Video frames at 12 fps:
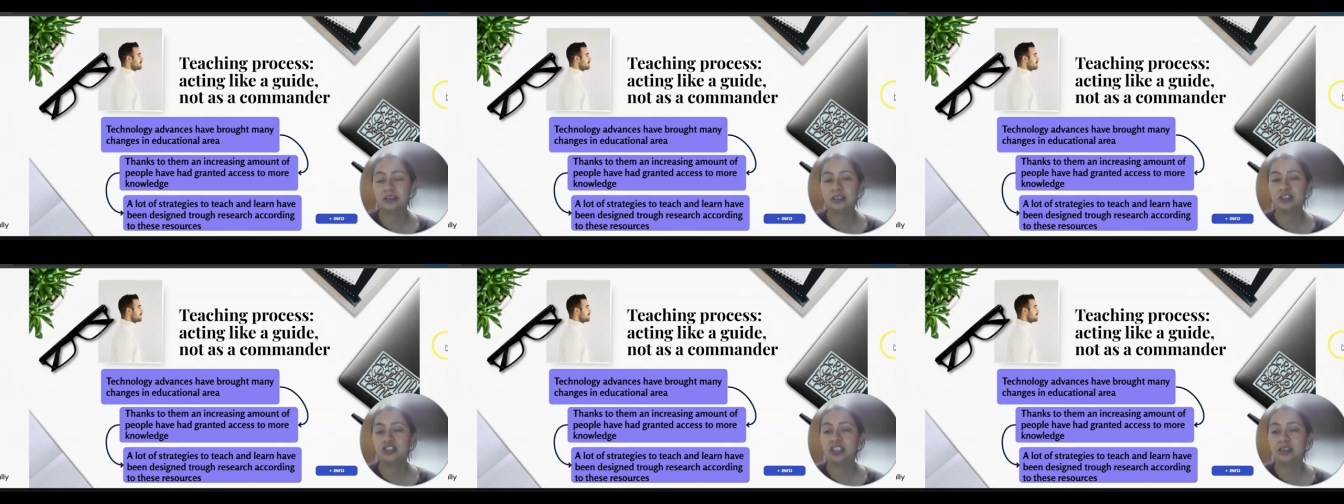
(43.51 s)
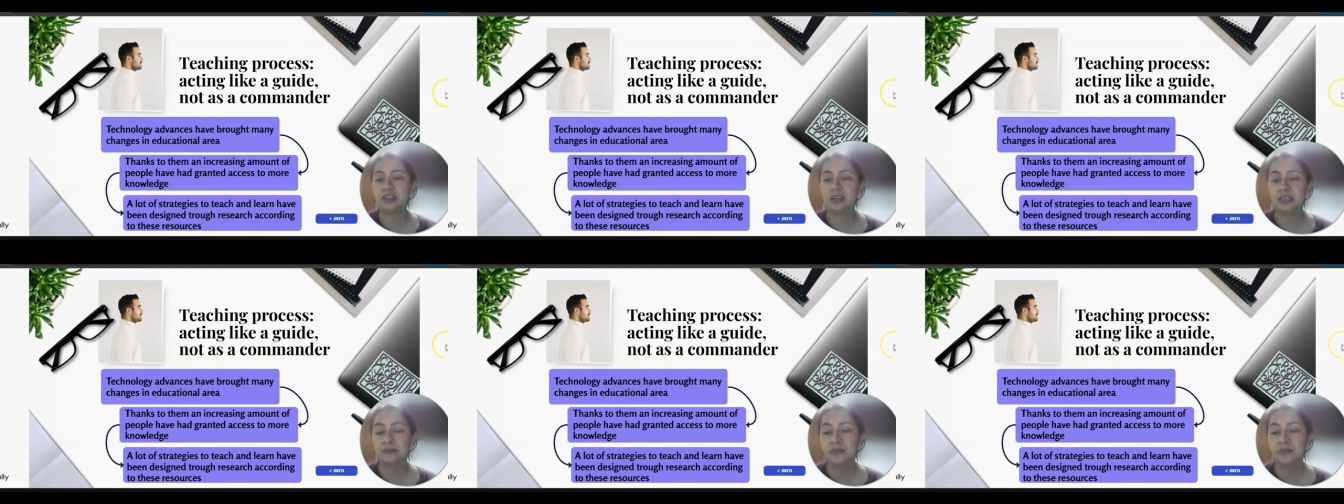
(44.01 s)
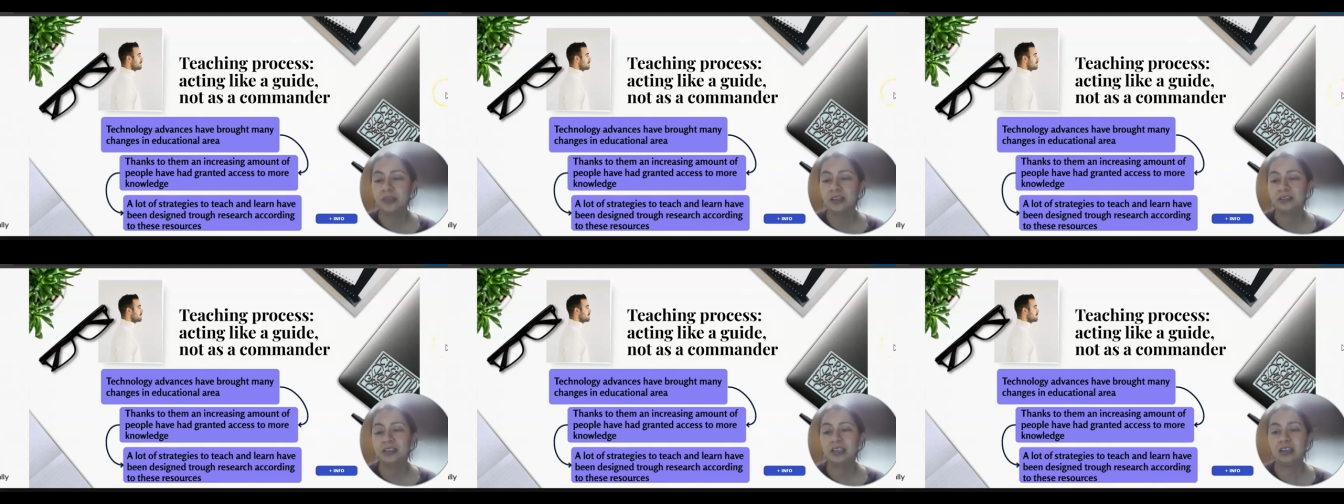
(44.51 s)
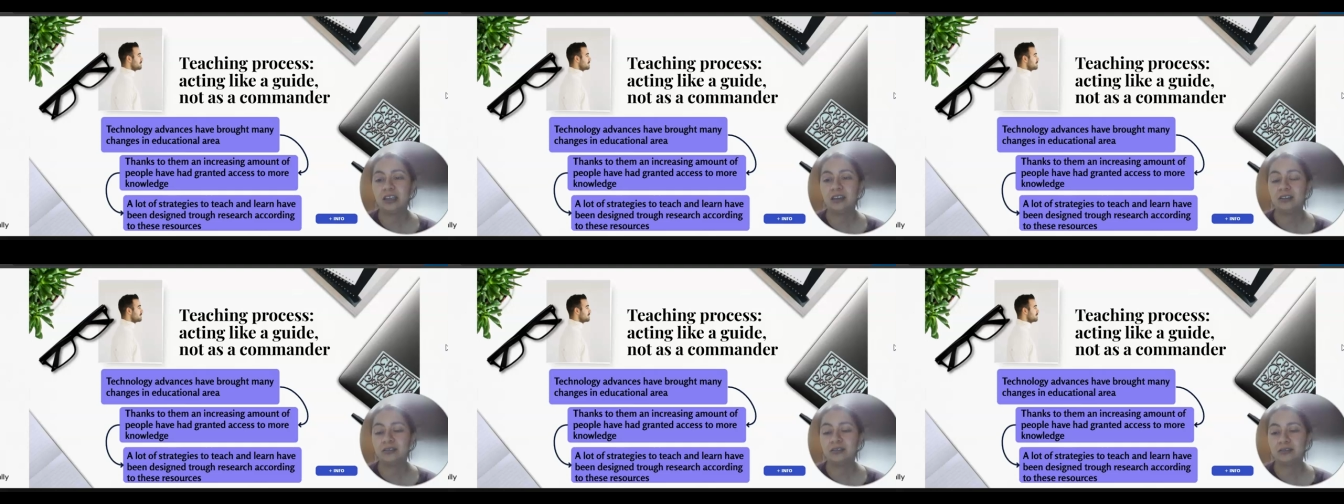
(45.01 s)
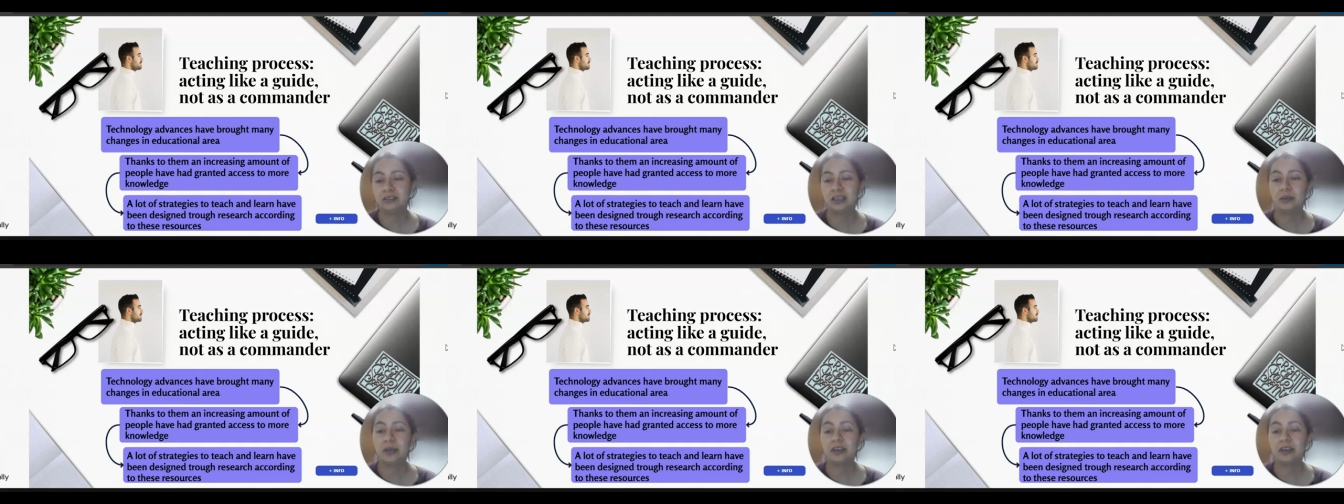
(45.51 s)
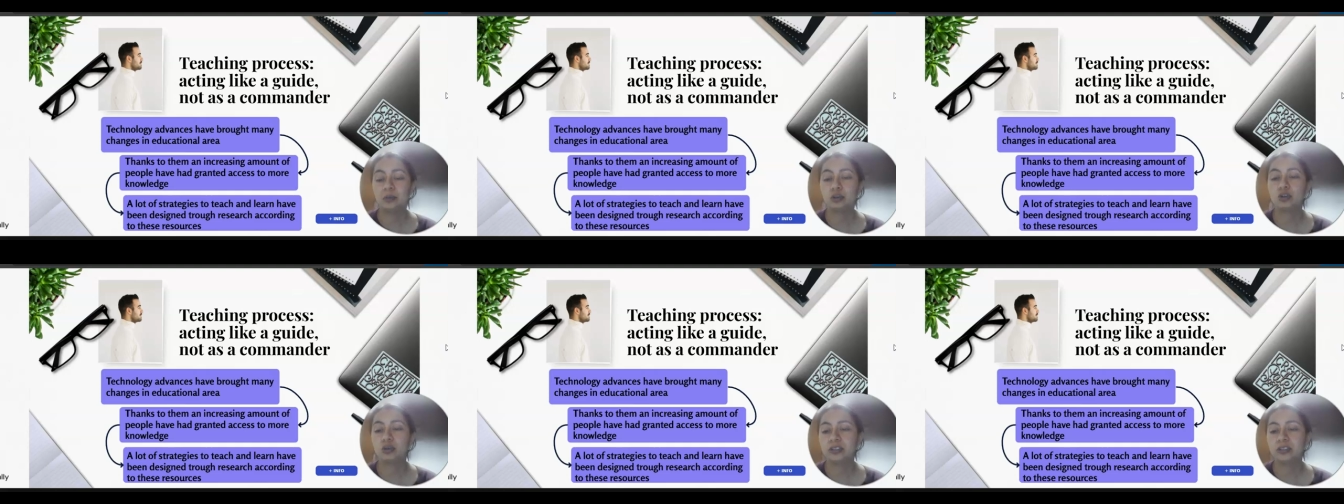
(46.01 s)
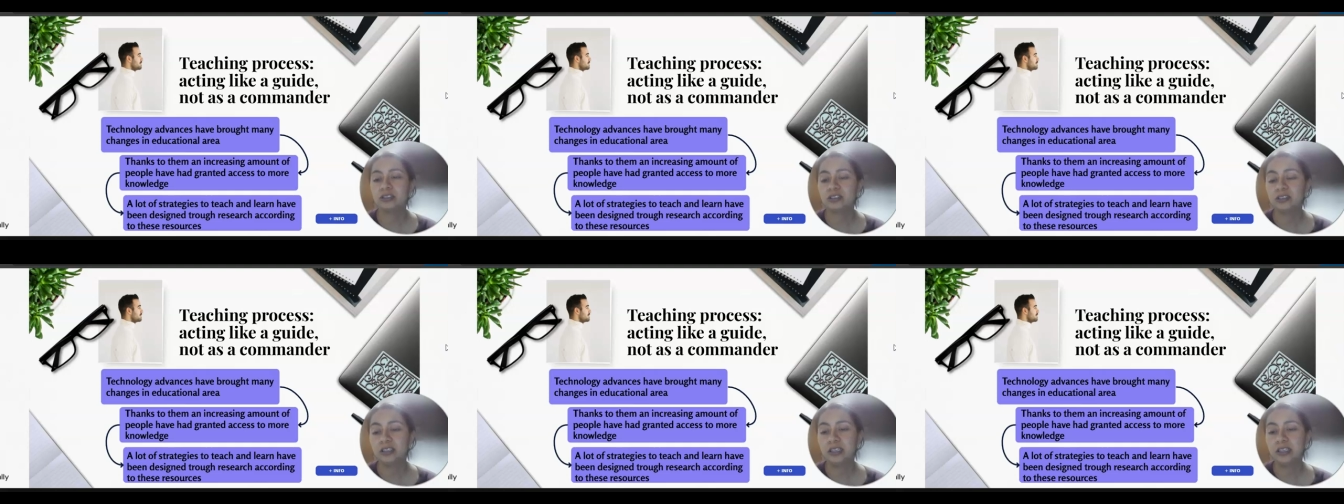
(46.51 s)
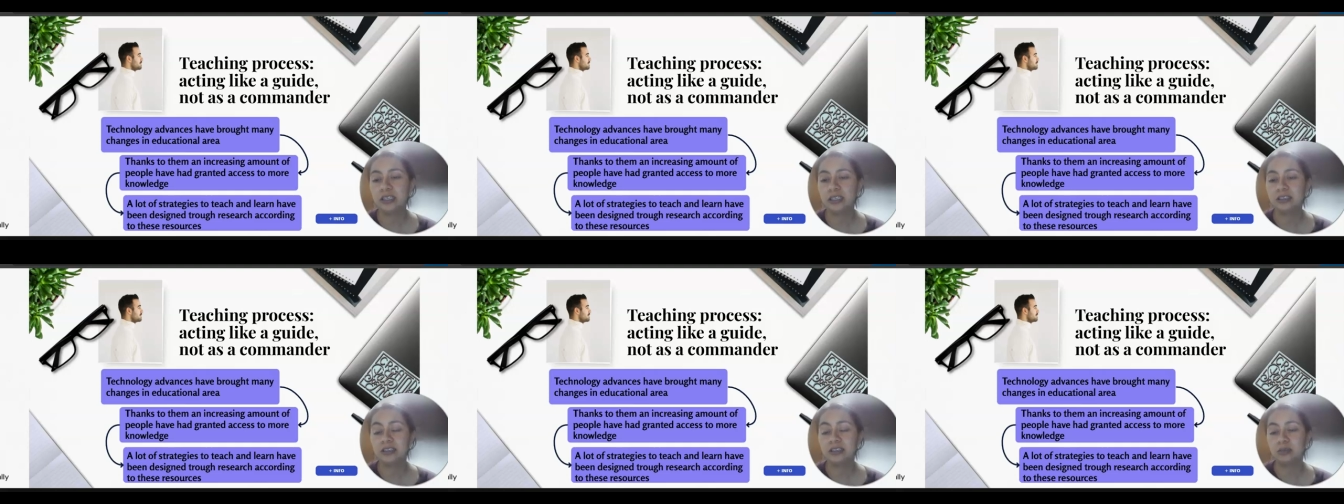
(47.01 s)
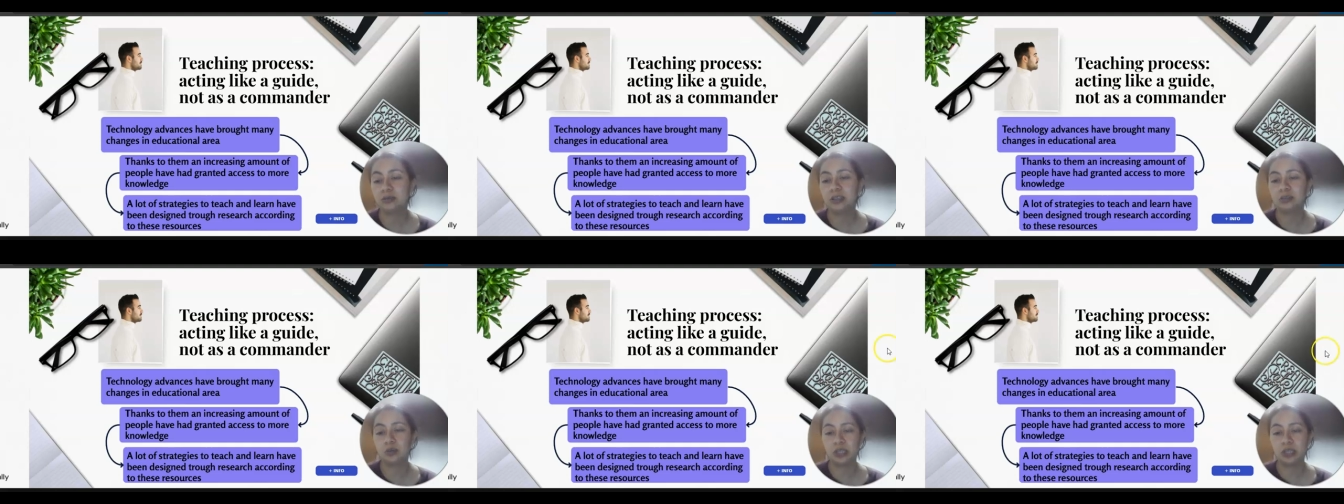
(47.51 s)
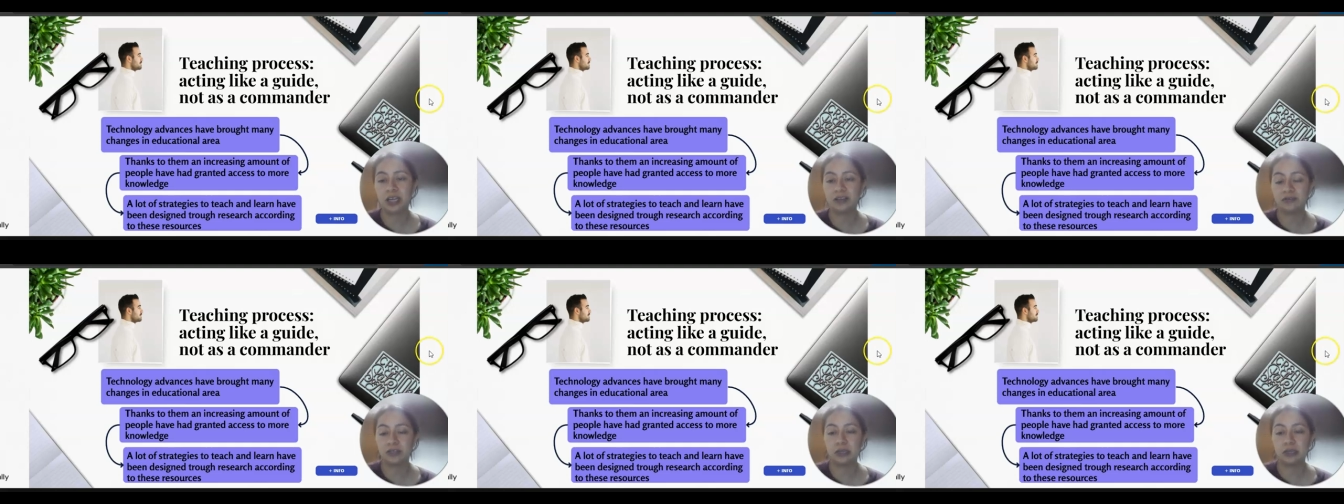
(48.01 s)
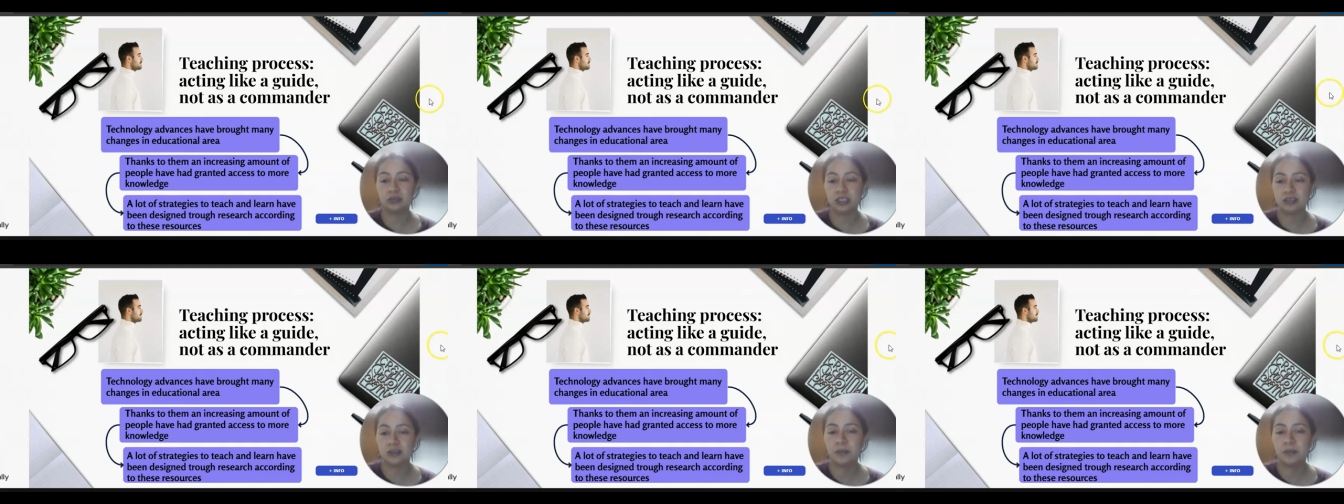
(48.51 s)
in general the available knowledge that we have nowadays.